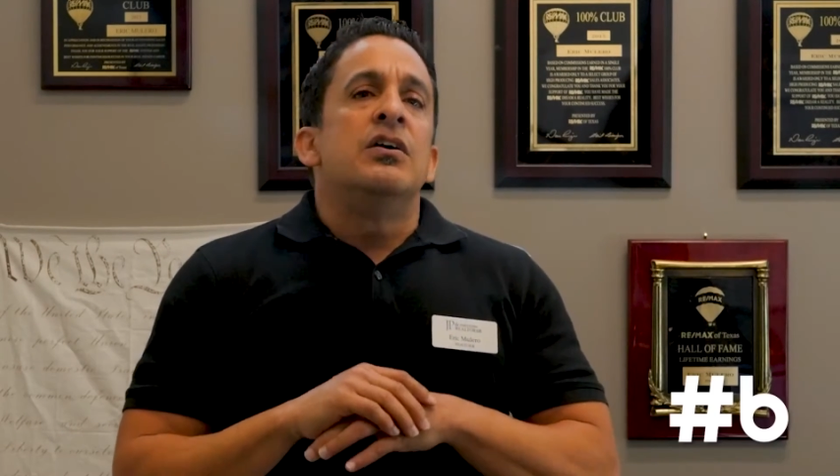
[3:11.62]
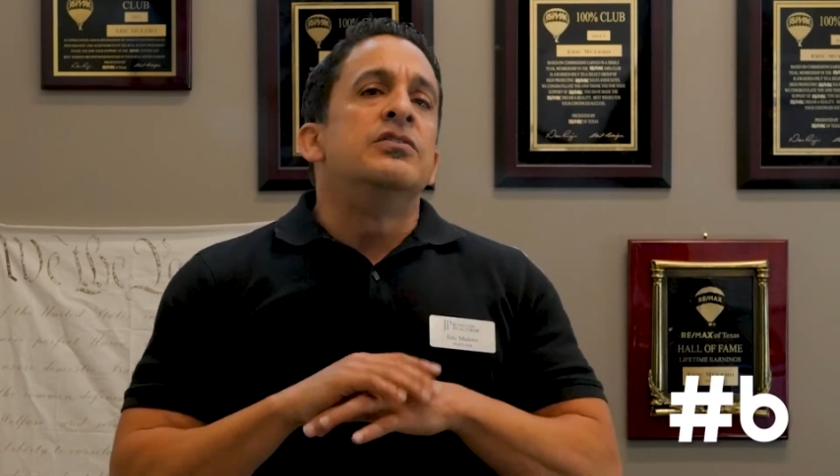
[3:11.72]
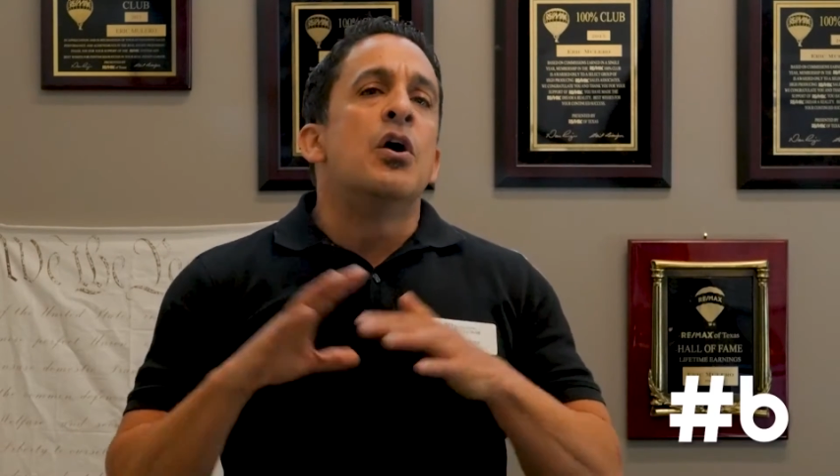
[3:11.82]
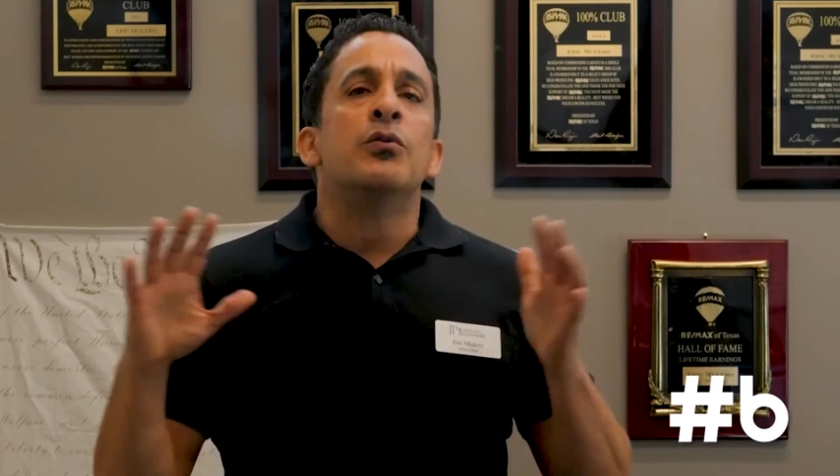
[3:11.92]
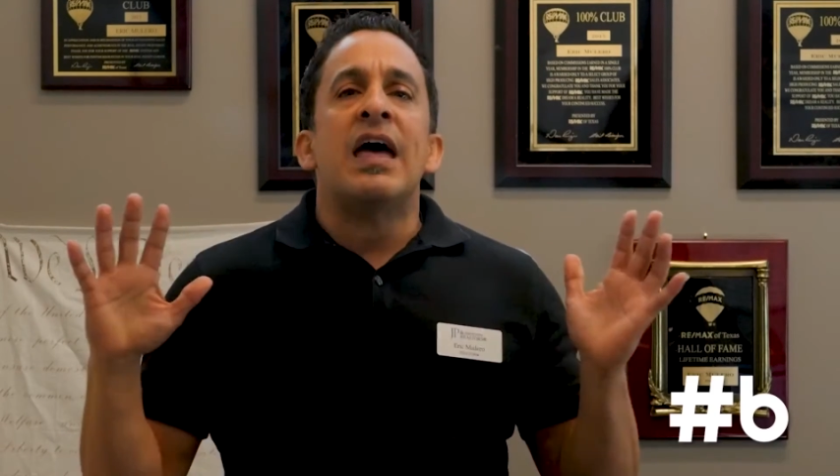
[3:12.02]

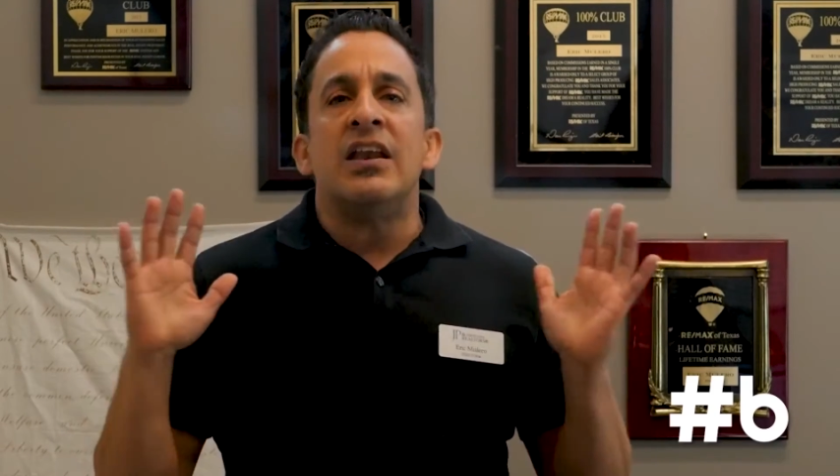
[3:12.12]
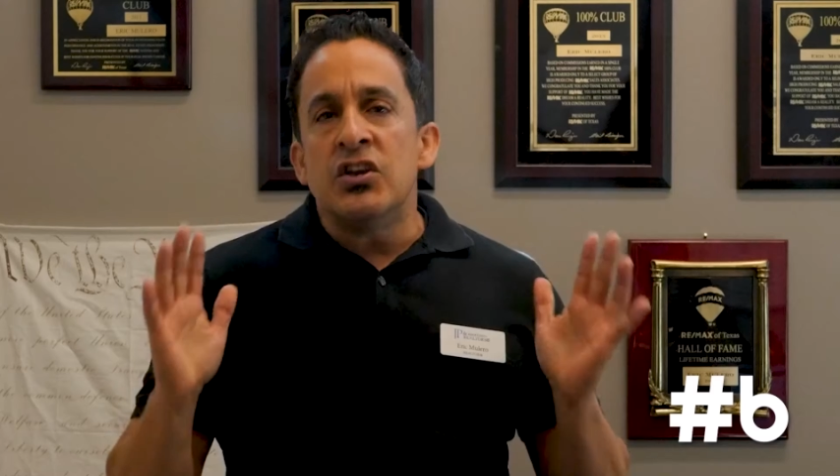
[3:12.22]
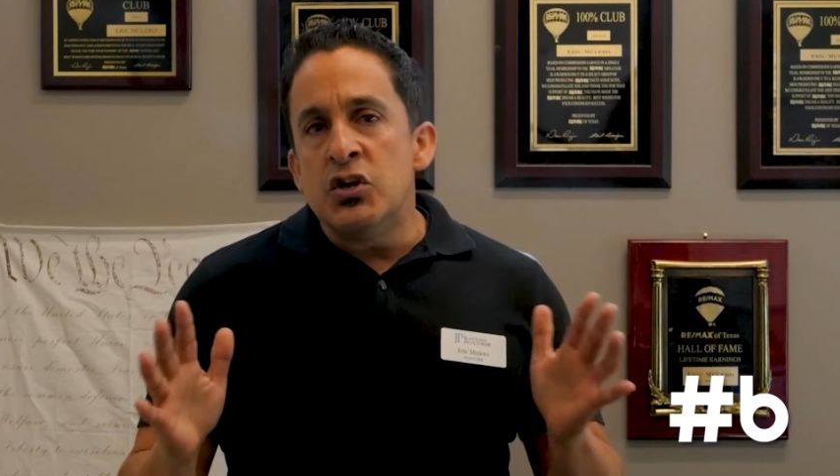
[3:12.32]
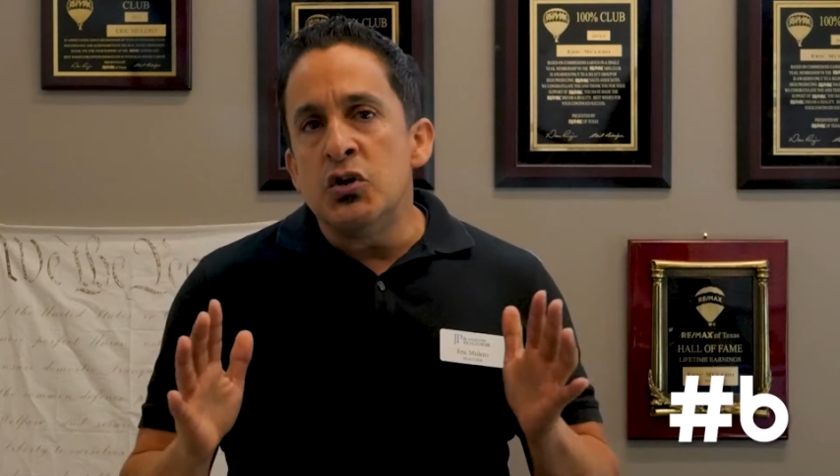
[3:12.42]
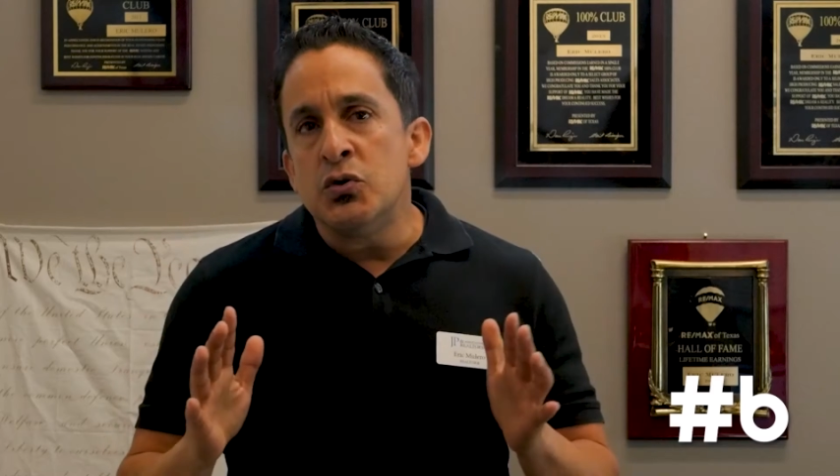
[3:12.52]
know that
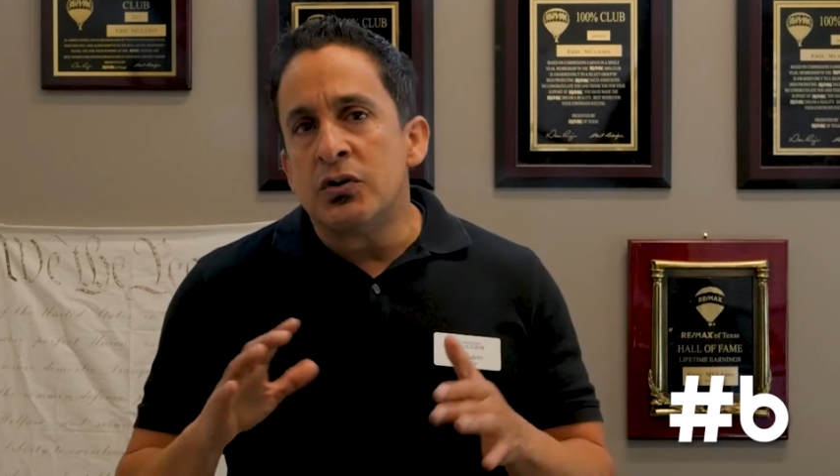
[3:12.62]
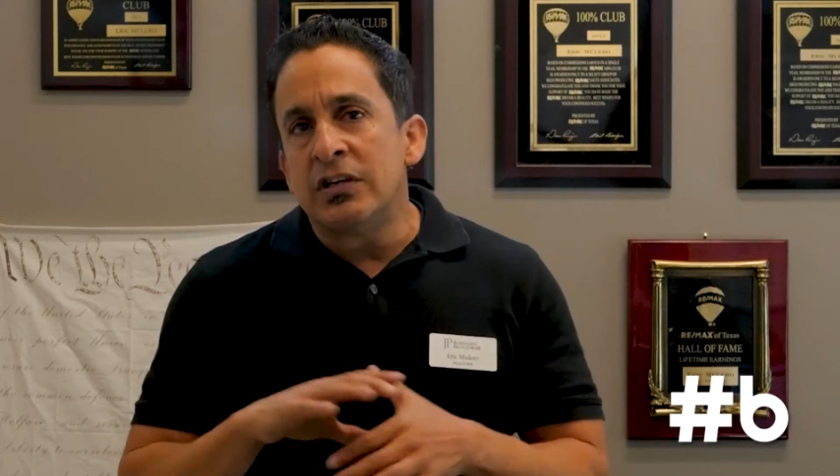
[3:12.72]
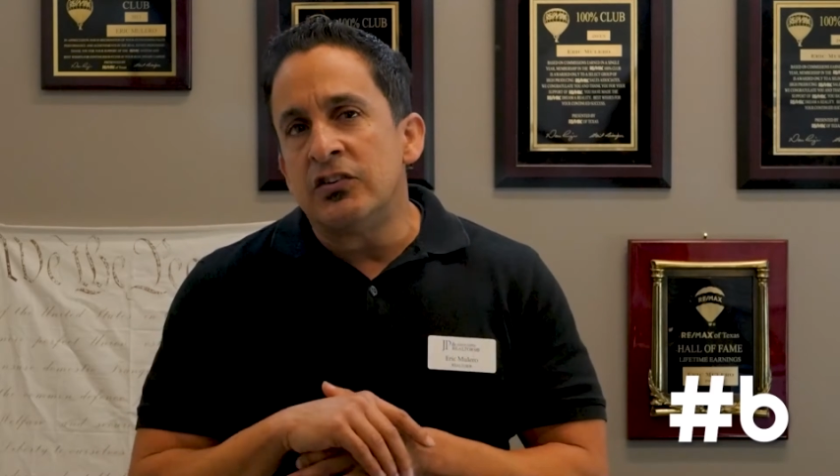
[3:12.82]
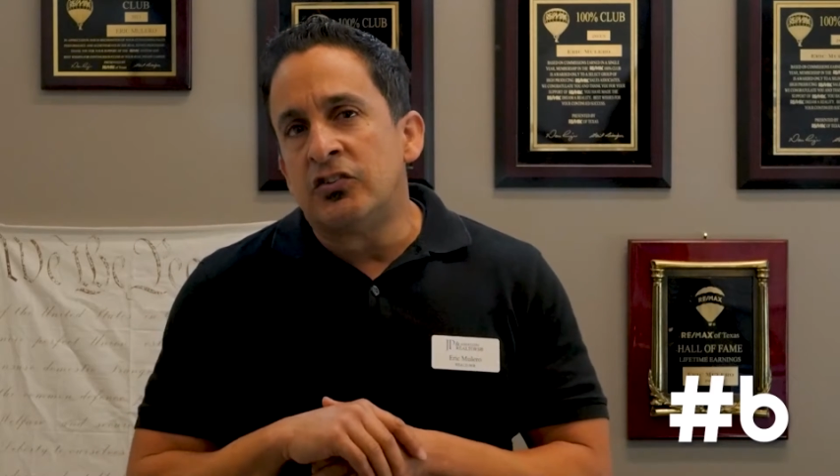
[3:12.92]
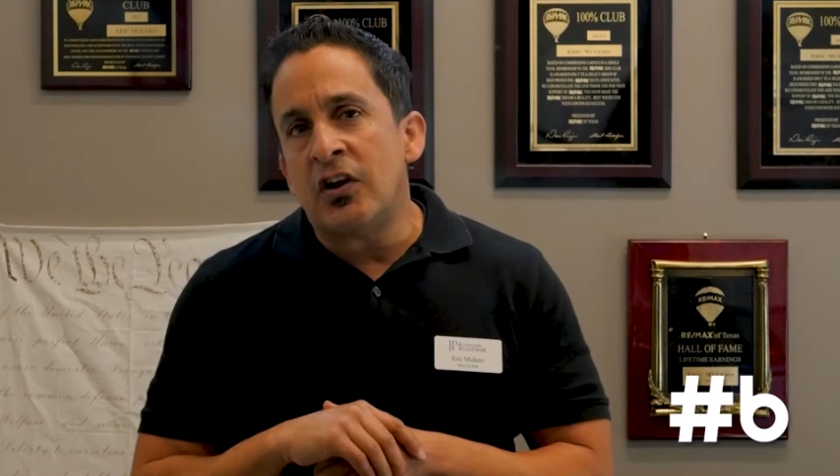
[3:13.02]
new
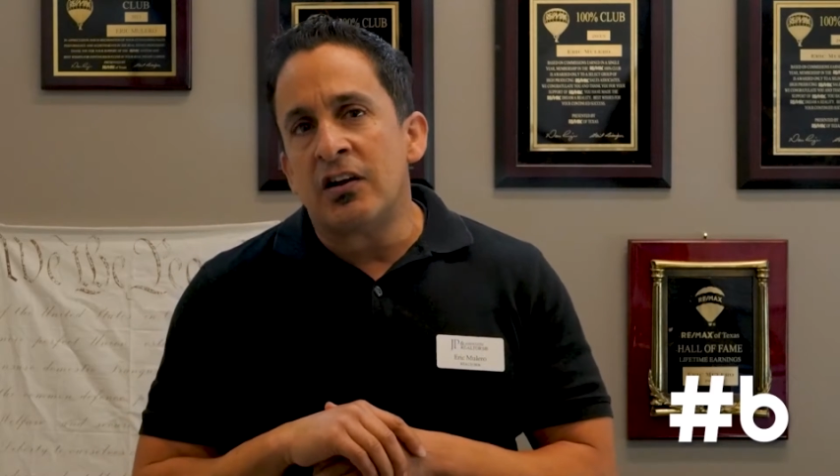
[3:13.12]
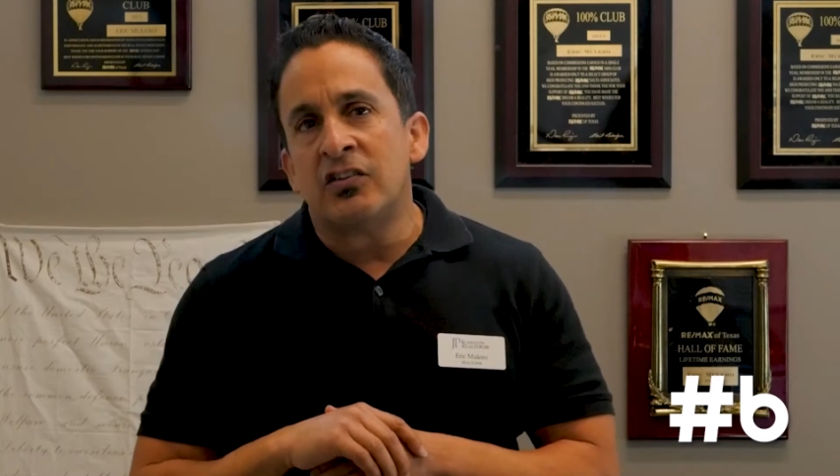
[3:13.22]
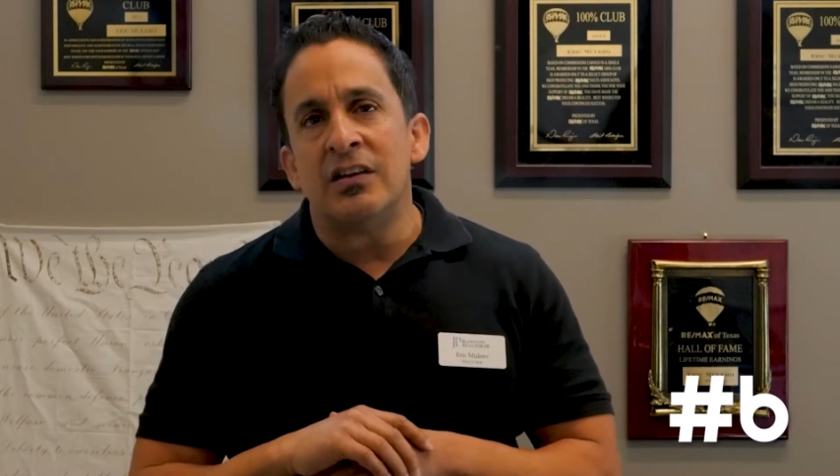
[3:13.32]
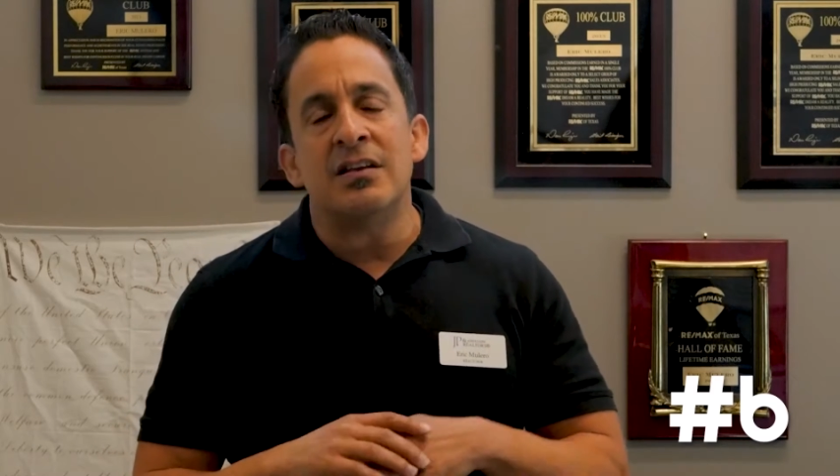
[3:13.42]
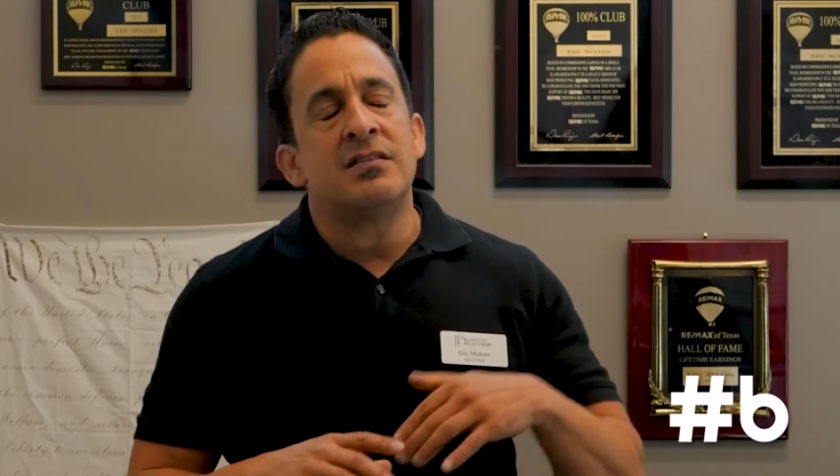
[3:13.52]

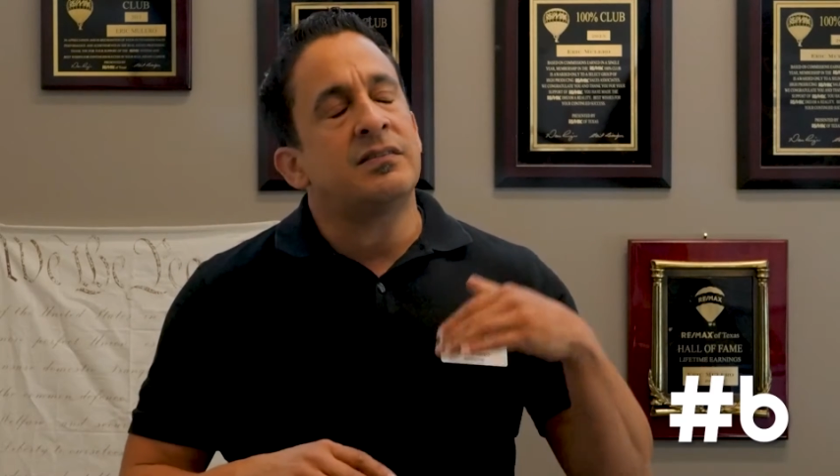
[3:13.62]
construction